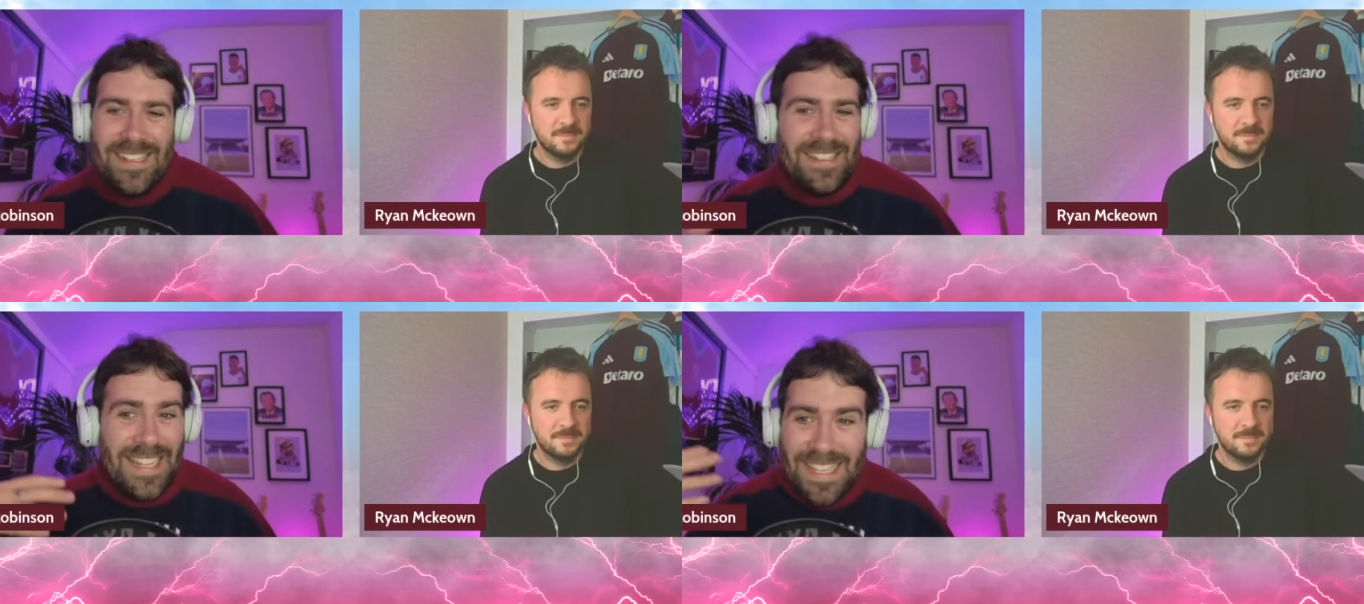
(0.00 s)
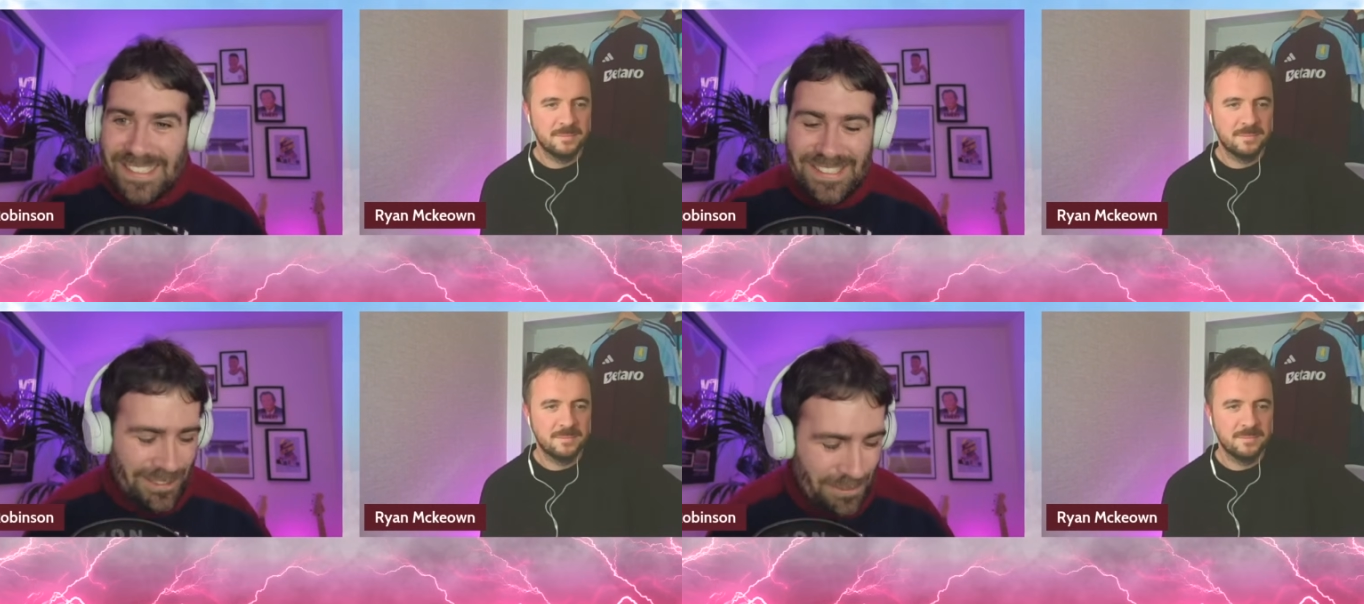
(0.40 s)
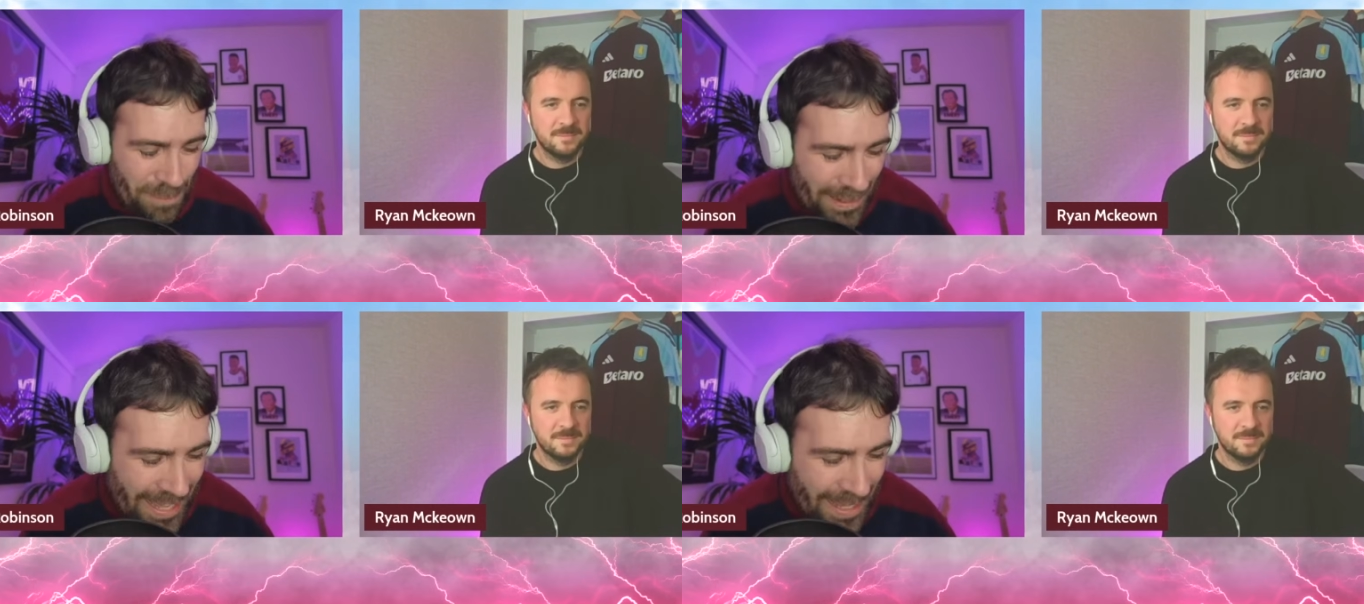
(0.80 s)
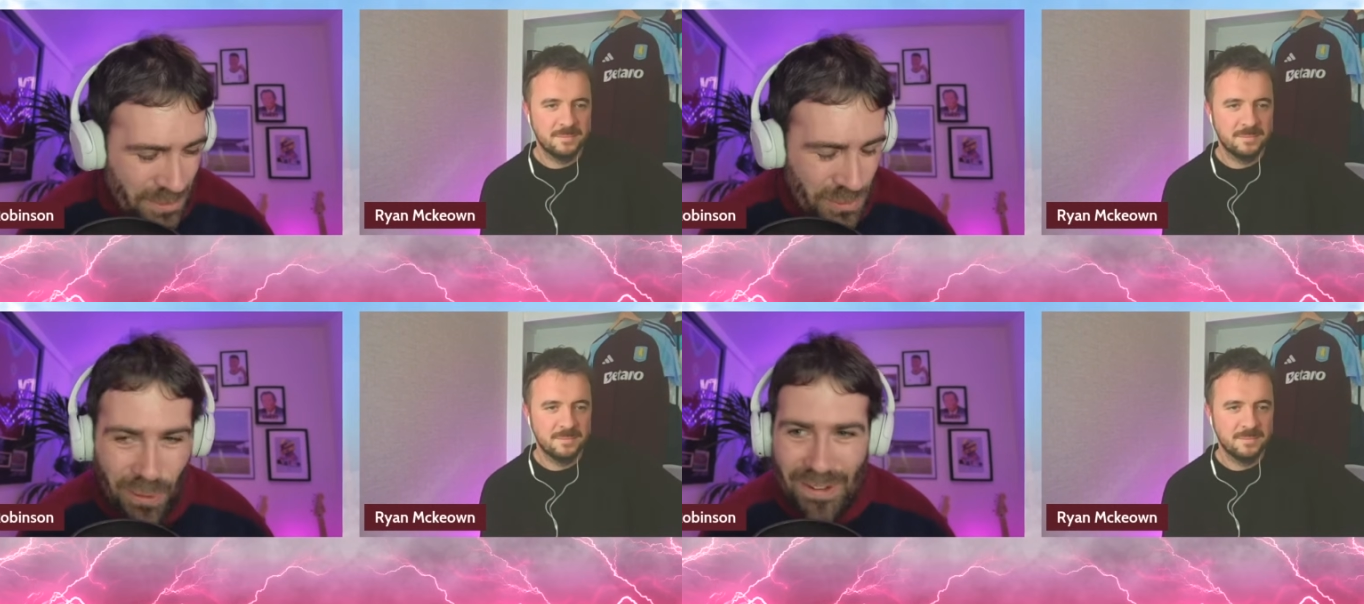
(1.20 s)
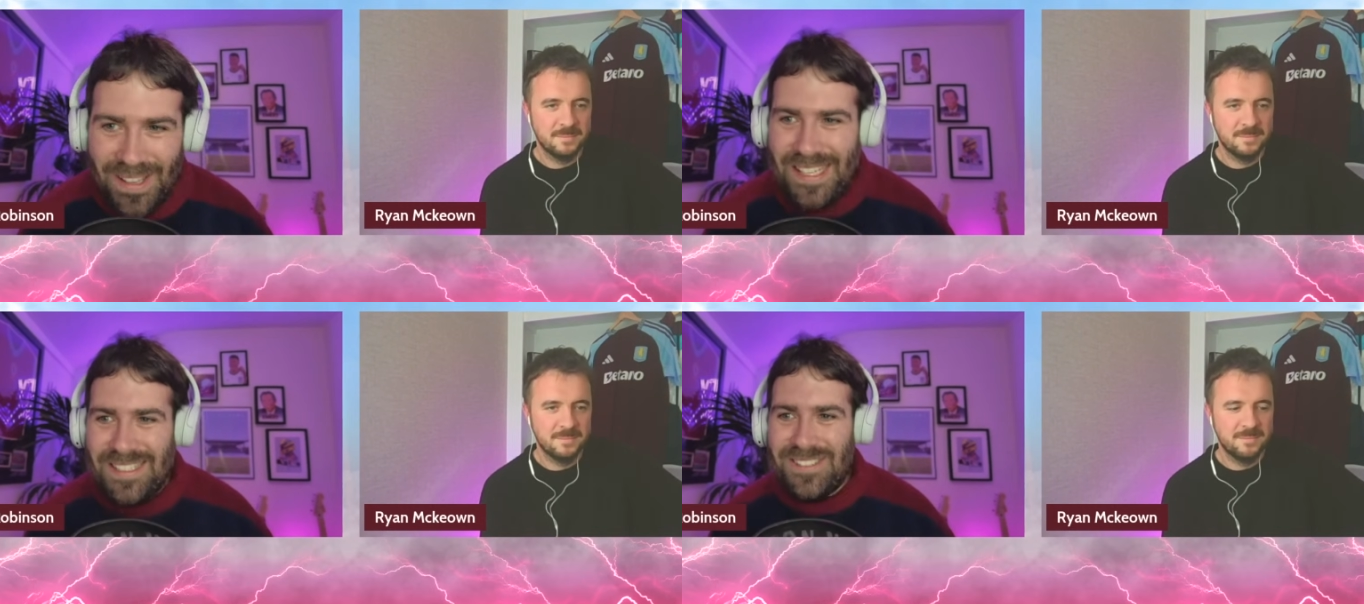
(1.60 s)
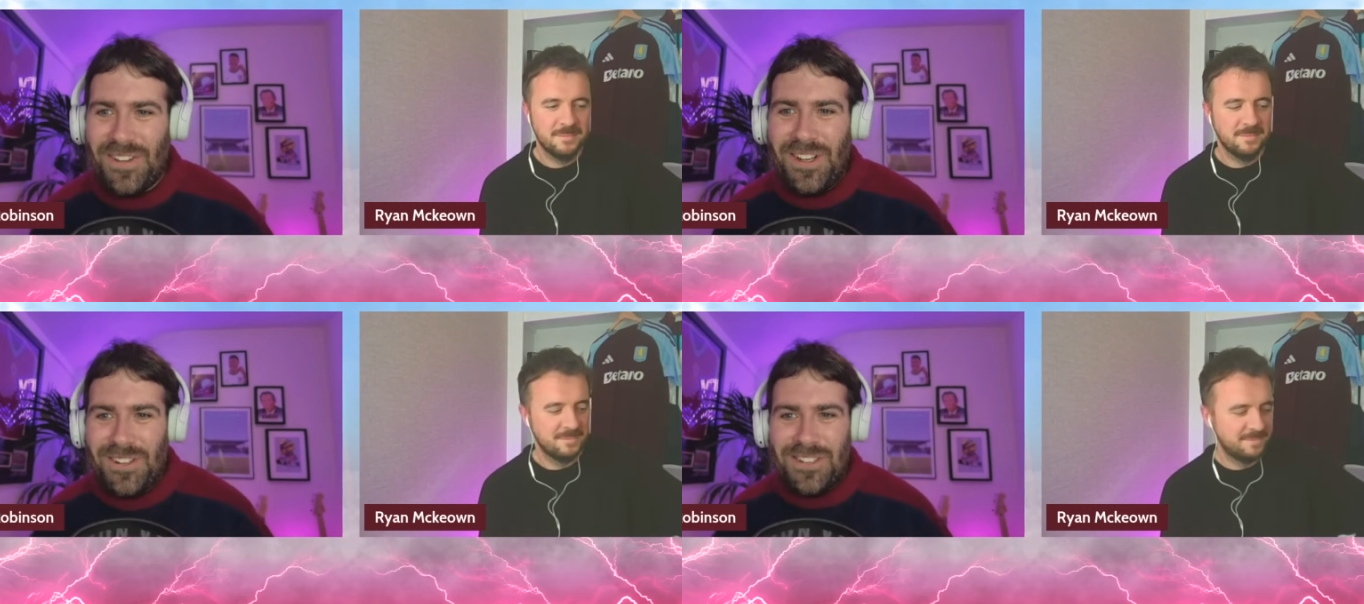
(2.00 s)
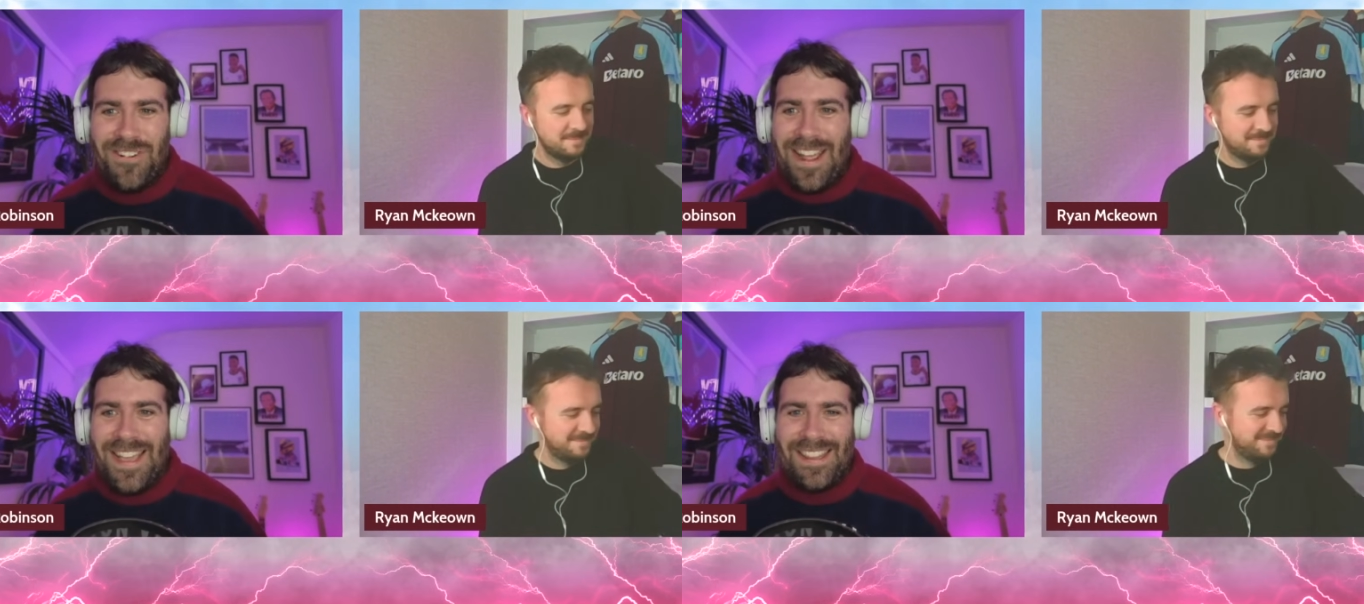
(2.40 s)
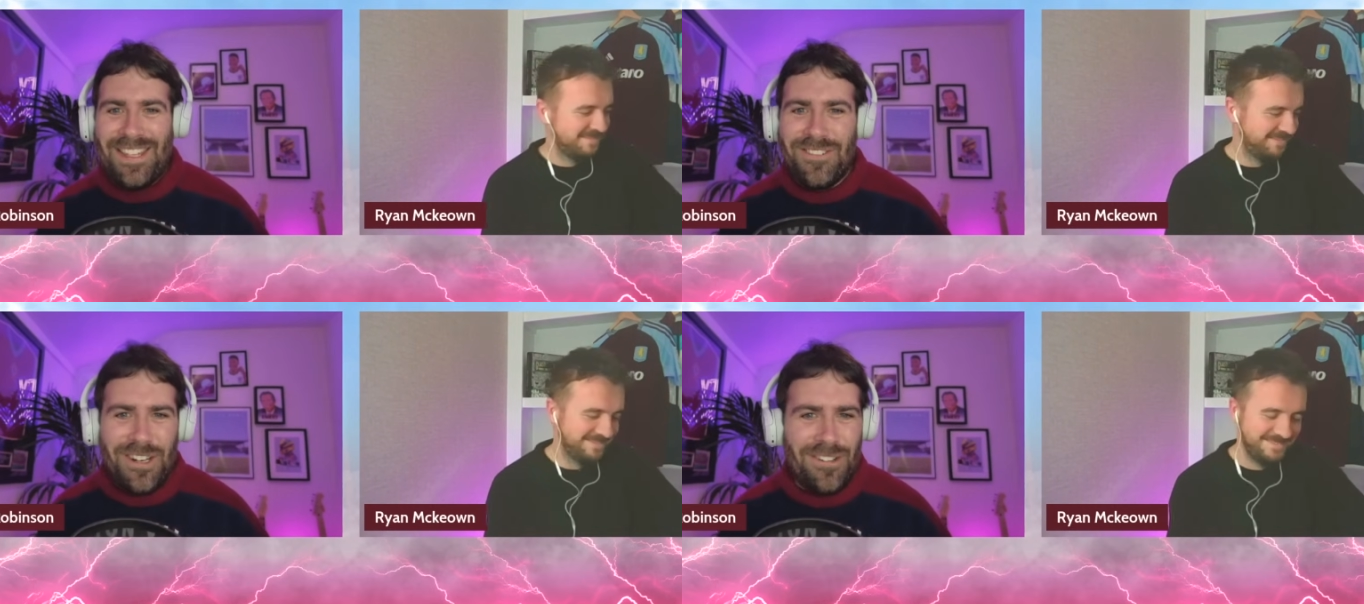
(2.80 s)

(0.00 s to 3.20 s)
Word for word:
Speaker 1: Dixon blames Watkins for not tracking the runner,